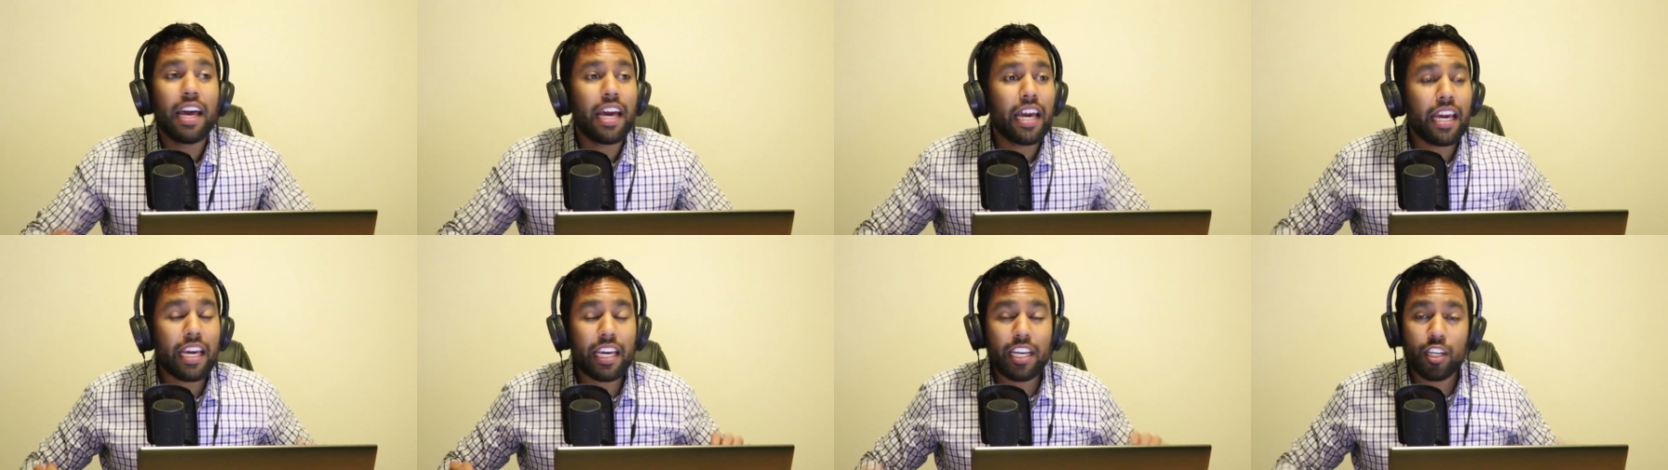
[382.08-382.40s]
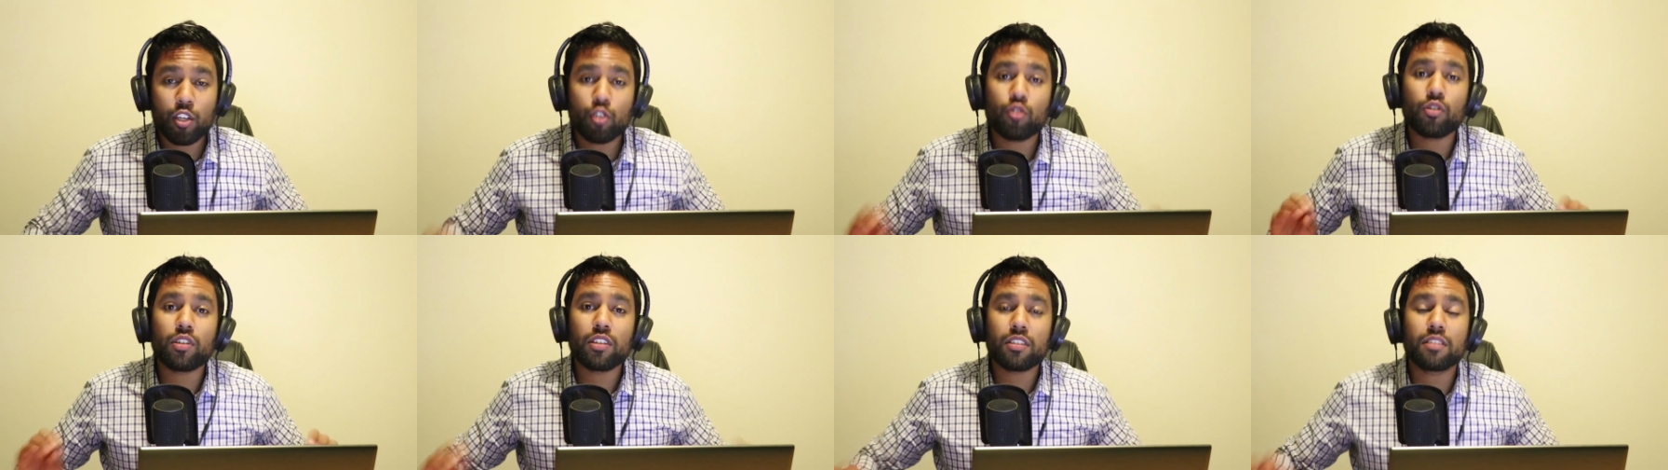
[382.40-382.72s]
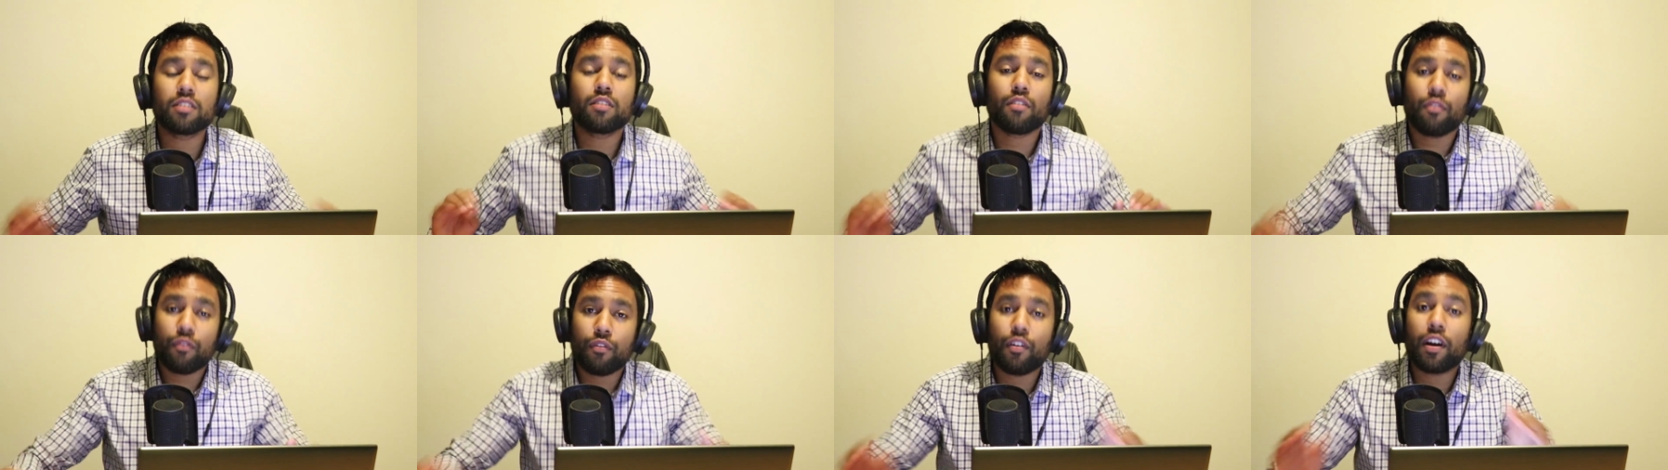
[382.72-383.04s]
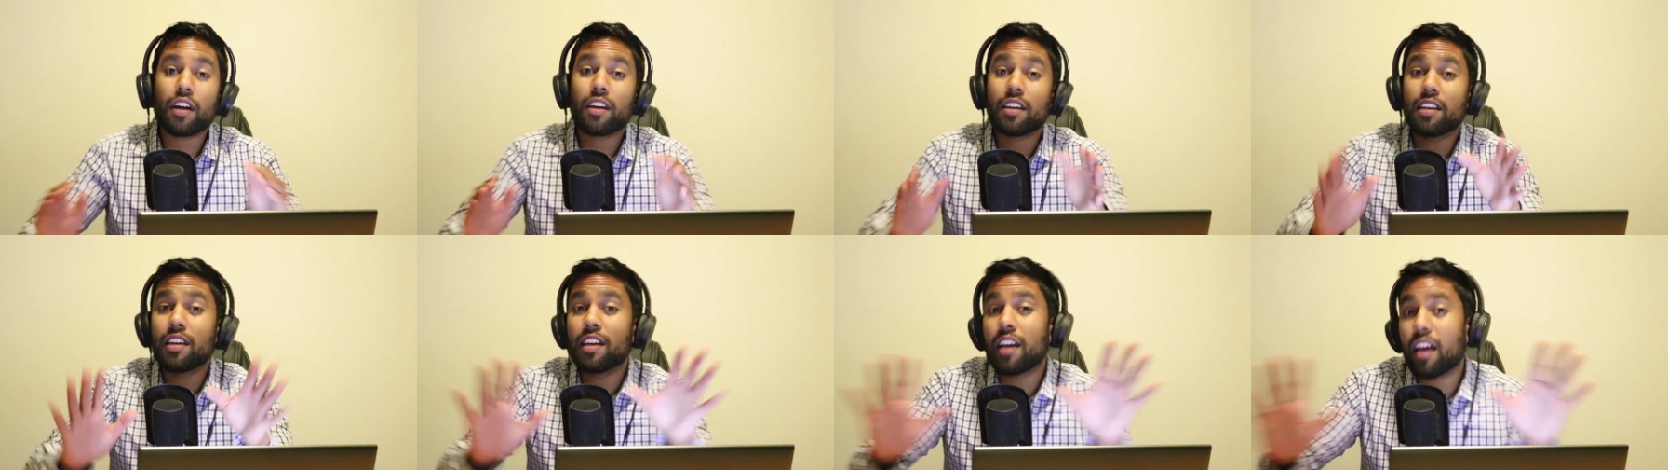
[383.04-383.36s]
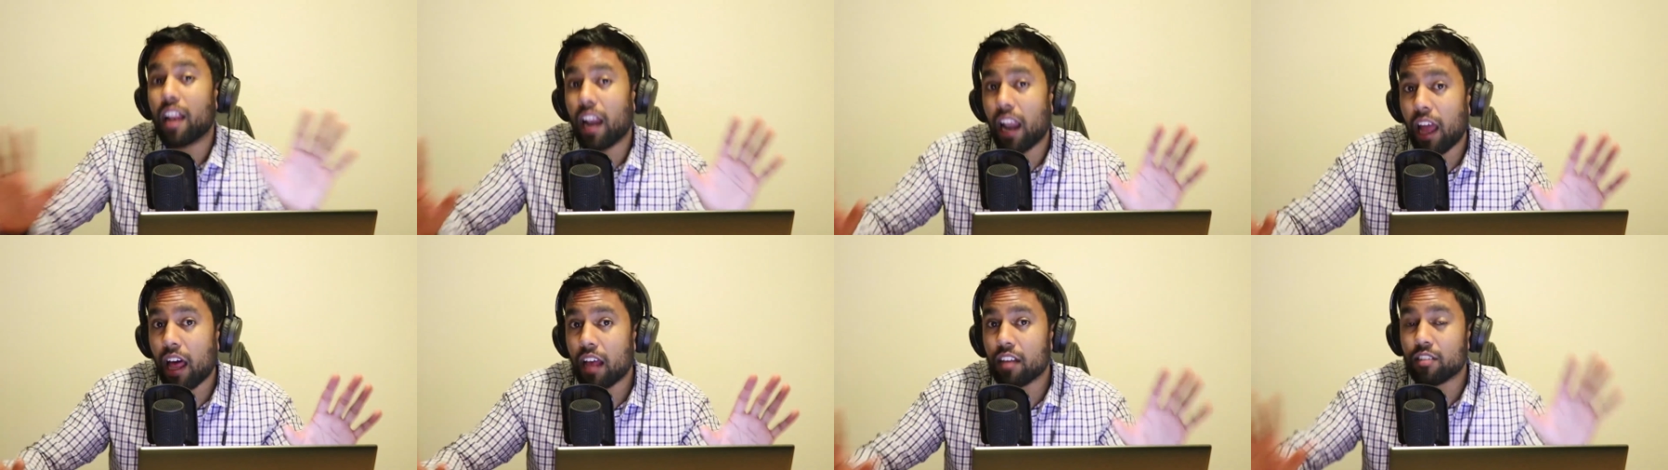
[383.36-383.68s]
He drinks a fucking
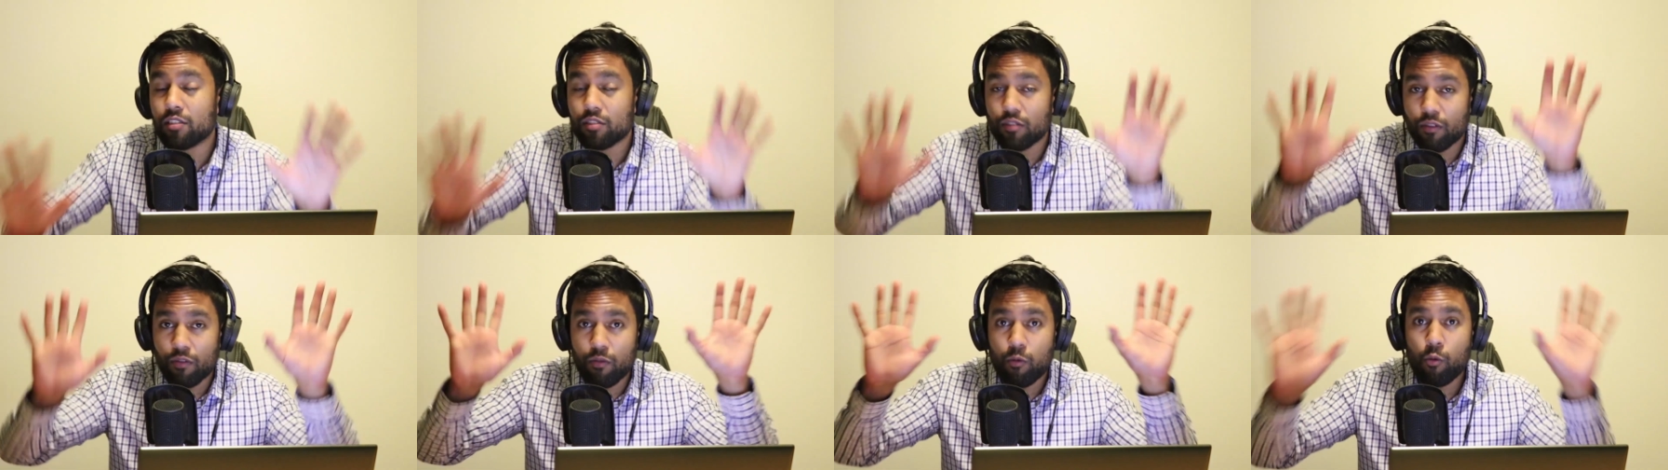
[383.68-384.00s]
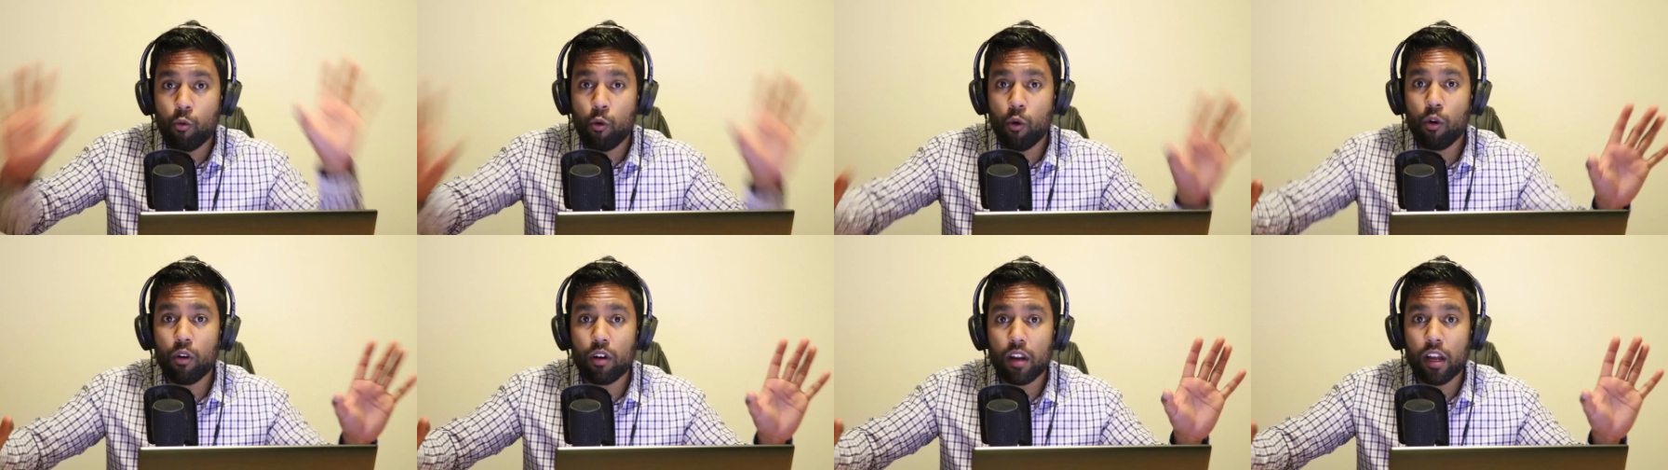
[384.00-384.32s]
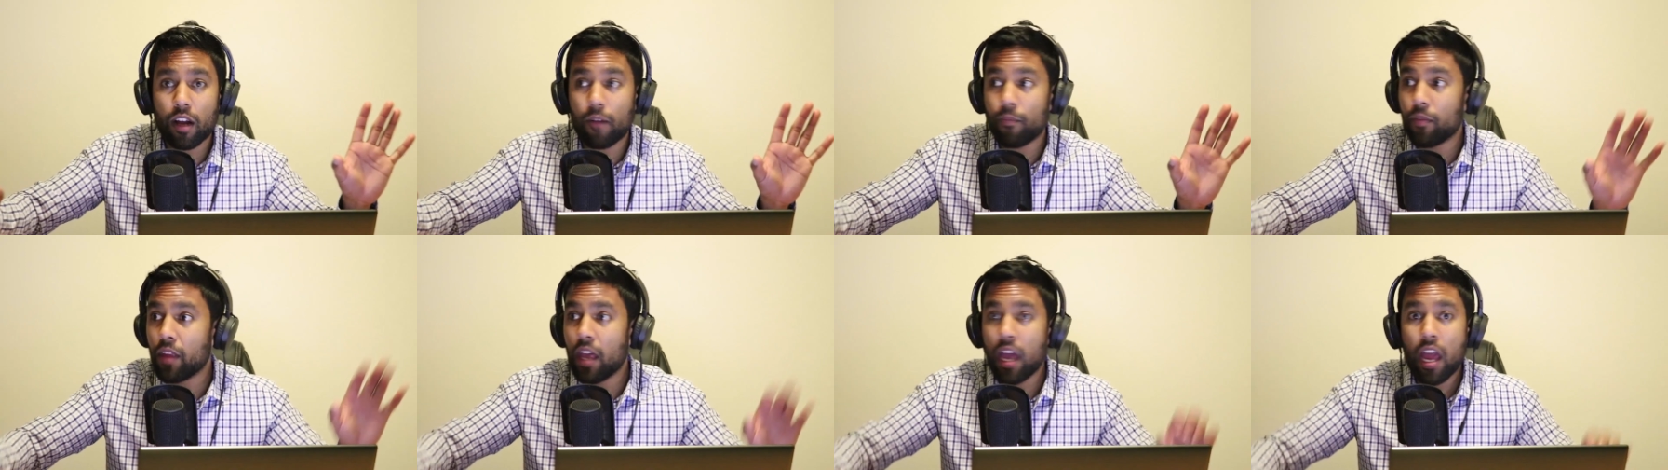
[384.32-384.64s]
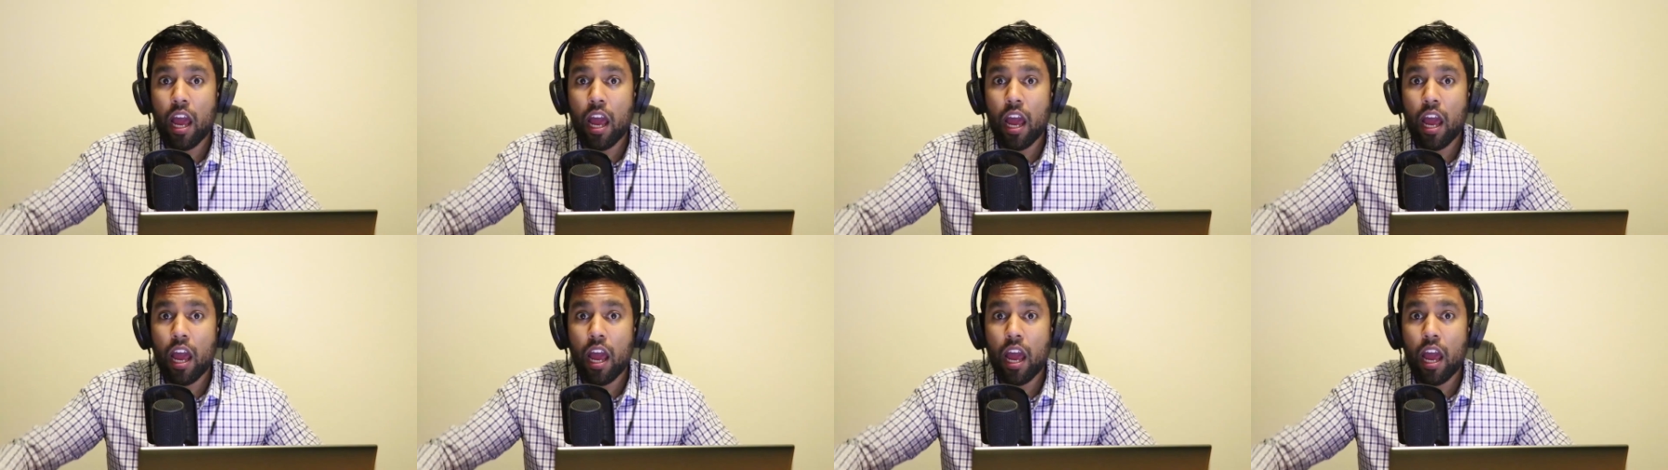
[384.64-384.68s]
glass of water,